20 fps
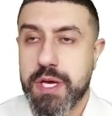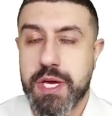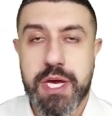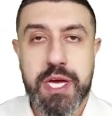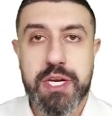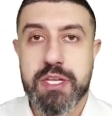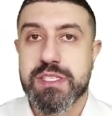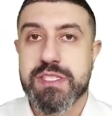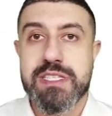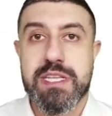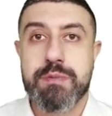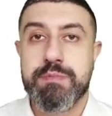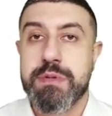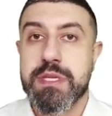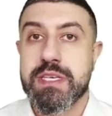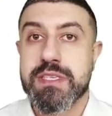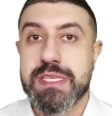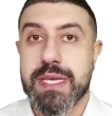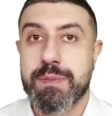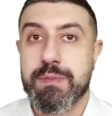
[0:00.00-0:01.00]
It'll still be
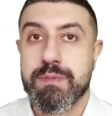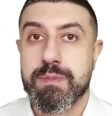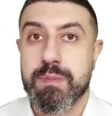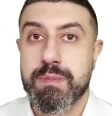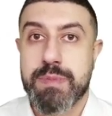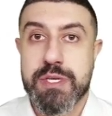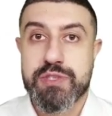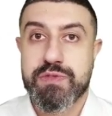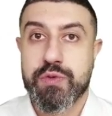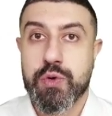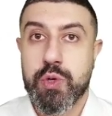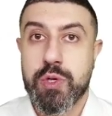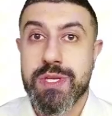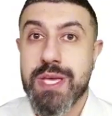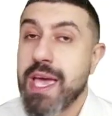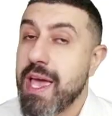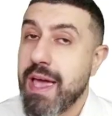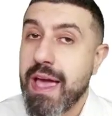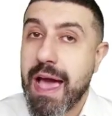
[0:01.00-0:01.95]
the same piece of gold.